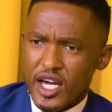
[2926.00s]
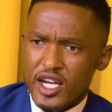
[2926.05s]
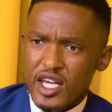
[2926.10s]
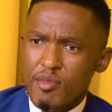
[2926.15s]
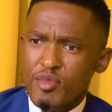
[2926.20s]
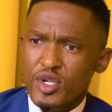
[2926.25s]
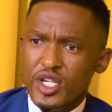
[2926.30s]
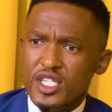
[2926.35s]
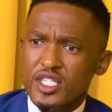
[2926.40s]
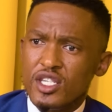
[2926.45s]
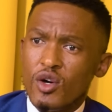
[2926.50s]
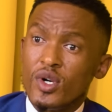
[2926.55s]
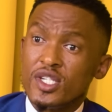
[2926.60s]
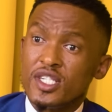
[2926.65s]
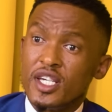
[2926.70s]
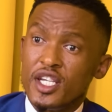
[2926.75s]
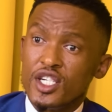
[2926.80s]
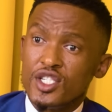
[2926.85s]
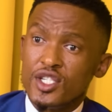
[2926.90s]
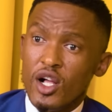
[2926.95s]
Mudisa
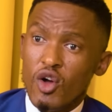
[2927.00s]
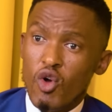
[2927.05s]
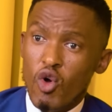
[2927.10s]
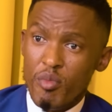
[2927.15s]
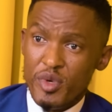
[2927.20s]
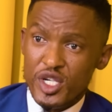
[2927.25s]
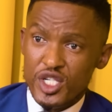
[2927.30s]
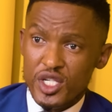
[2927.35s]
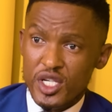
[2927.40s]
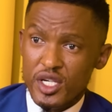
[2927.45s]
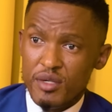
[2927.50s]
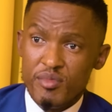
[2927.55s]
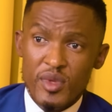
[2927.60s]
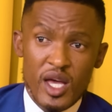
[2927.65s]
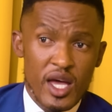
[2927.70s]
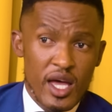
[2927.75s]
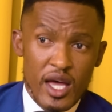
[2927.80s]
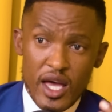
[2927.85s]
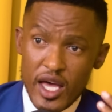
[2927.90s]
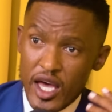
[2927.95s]
was a national commissioner.
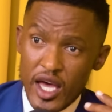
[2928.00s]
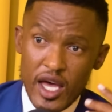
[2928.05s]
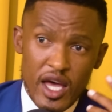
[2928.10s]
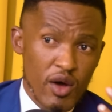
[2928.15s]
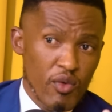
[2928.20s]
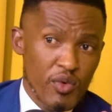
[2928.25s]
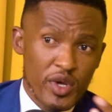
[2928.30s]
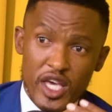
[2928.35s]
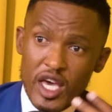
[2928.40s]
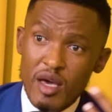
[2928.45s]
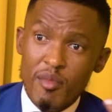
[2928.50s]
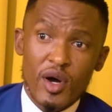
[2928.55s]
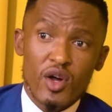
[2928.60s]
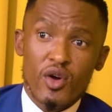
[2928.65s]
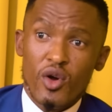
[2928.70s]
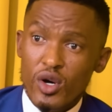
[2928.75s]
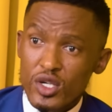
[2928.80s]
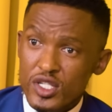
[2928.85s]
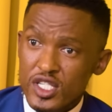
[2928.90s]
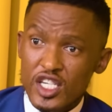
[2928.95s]
We came
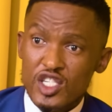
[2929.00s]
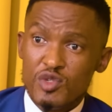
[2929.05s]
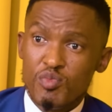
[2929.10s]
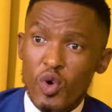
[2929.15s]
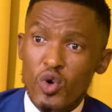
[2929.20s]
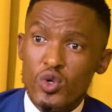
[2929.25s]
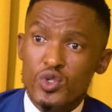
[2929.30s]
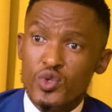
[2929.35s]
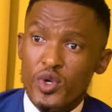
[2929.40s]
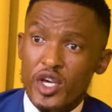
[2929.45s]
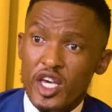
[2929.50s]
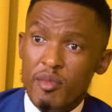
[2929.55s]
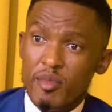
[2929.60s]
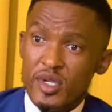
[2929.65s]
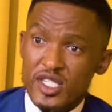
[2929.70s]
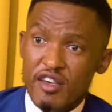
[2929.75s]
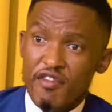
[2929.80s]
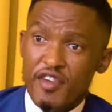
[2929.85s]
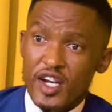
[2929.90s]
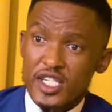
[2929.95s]
across, I spoke to him
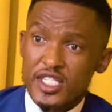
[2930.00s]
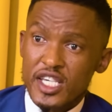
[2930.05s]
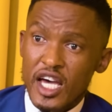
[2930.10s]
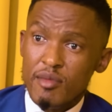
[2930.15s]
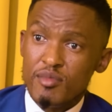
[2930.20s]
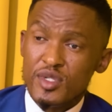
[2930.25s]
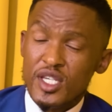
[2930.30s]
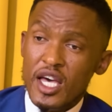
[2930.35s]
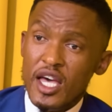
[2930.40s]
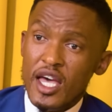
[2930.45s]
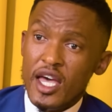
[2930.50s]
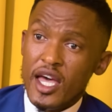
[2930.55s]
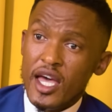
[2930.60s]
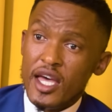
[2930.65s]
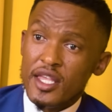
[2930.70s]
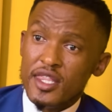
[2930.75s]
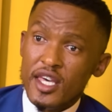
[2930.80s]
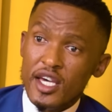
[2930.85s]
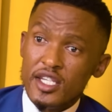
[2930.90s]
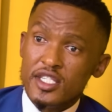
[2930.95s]
several times.
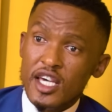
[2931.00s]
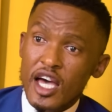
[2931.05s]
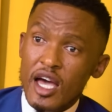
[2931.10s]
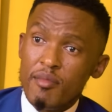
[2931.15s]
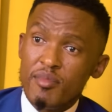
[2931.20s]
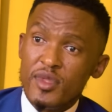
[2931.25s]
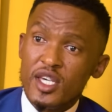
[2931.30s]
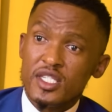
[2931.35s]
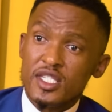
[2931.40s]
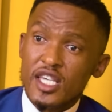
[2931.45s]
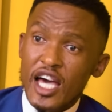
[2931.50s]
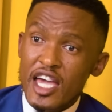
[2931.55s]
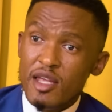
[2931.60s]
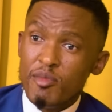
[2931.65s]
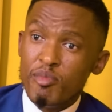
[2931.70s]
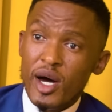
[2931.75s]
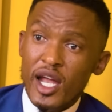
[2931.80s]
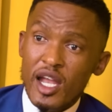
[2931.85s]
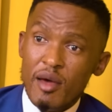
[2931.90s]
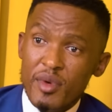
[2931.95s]
At that time, this guy
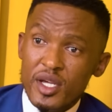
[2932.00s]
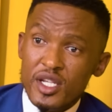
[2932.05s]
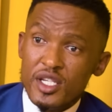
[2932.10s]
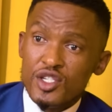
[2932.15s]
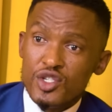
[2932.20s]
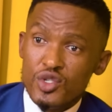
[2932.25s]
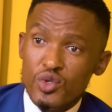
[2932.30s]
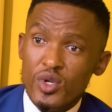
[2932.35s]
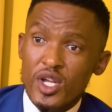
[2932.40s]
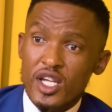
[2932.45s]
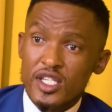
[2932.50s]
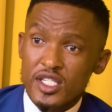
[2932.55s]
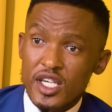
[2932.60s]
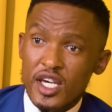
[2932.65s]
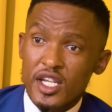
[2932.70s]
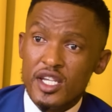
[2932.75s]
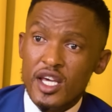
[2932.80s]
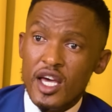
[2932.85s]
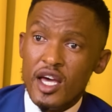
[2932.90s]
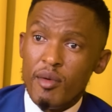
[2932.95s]
in parliament, he stood and
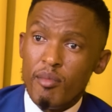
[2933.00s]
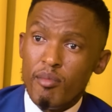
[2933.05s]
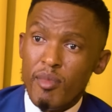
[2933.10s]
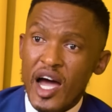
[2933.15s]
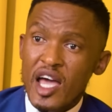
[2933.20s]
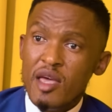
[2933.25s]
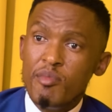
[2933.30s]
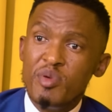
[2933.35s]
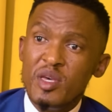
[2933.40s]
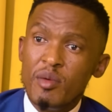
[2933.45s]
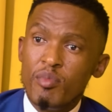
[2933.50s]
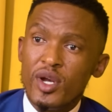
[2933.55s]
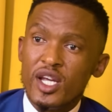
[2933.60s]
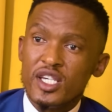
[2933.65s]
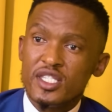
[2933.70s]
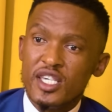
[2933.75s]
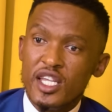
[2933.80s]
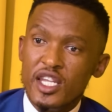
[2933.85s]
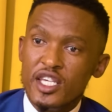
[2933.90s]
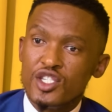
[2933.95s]
said, my people
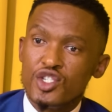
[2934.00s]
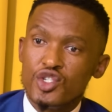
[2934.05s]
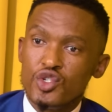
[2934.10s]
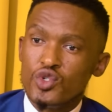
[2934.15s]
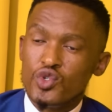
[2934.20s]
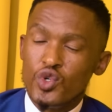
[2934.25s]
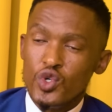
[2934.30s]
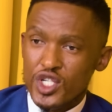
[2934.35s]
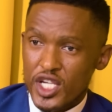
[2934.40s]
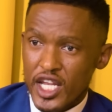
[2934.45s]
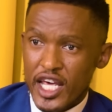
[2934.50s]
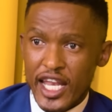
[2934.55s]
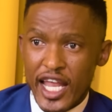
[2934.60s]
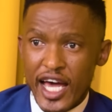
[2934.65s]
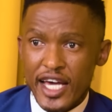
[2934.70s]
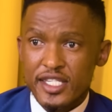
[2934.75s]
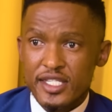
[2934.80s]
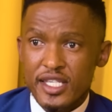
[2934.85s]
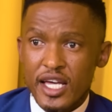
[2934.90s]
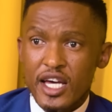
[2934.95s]
are still
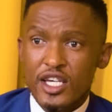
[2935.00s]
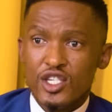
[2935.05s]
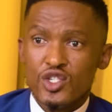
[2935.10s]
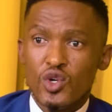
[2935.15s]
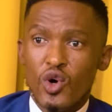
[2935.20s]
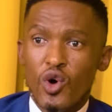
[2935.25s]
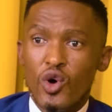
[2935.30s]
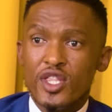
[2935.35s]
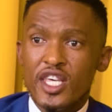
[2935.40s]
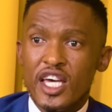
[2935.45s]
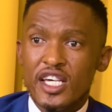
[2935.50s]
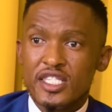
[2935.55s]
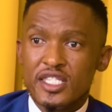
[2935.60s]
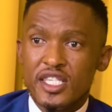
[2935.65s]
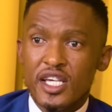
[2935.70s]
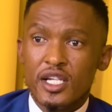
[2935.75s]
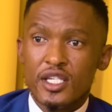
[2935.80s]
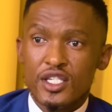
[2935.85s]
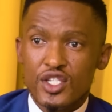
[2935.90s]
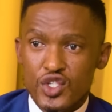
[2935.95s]
institutionalized. So they are
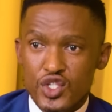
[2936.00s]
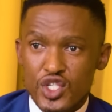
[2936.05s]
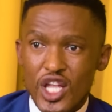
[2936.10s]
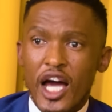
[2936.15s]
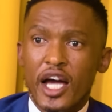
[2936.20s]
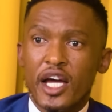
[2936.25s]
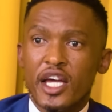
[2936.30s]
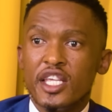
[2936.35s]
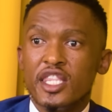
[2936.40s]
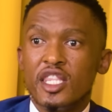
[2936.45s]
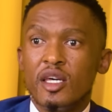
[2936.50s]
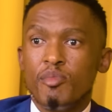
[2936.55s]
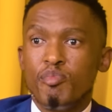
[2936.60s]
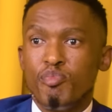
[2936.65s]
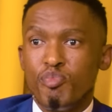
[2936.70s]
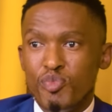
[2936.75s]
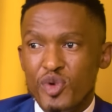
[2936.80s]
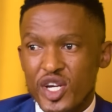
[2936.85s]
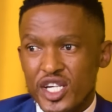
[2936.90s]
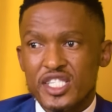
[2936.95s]
still stuck in the
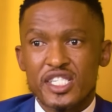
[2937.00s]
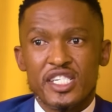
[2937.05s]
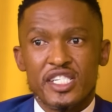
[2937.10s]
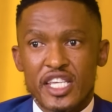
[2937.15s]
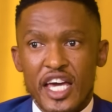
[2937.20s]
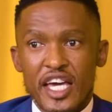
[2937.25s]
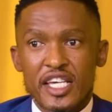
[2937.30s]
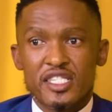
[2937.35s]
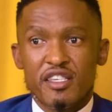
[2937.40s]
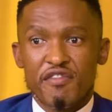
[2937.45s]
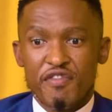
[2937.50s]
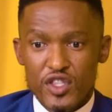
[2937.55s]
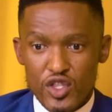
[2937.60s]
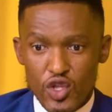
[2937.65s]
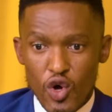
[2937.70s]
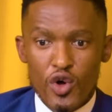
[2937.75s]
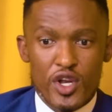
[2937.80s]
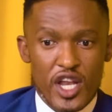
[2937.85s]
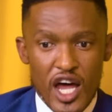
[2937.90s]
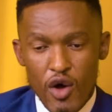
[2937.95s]
prison days, even
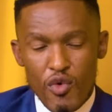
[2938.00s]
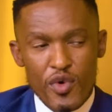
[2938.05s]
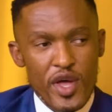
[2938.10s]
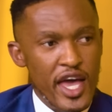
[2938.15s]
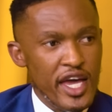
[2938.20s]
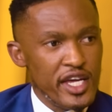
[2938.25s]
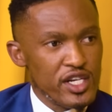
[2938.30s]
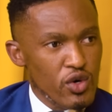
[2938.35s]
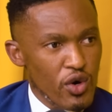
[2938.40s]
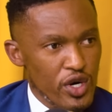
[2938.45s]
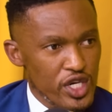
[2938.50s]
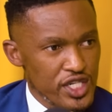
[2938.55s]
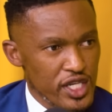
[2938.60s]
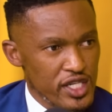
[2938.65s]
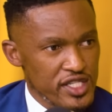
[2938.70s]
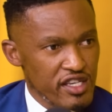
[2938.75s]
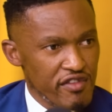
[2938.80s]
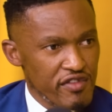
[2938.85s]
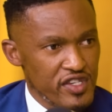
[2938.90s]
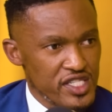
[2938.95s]
though now we are at
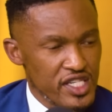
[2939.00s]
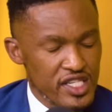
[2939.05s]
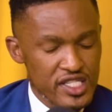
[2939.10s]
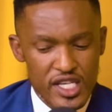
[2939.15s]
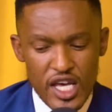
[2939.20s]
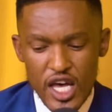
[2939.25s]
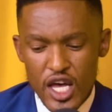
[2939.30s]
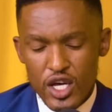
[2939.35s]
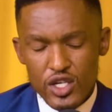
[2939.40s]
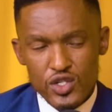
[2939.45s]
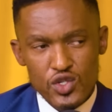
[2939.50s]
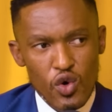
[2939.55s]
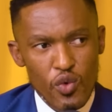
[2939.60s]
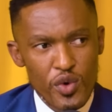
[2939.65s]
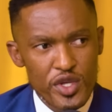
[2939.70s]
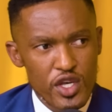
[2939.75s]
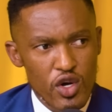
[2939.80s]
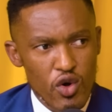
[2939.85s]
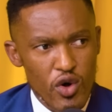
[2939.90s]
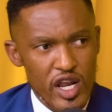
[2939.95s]
correctional services. So
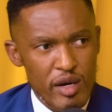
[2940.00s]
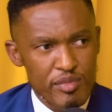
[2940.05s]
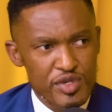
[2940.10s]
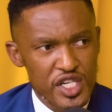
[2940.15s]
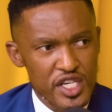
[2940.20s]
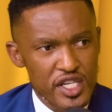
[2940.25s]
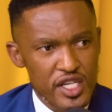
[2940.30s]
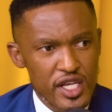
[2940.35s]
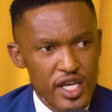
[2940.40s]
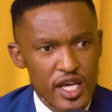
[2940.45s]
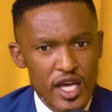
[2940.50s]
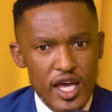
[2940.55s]
with the corruption,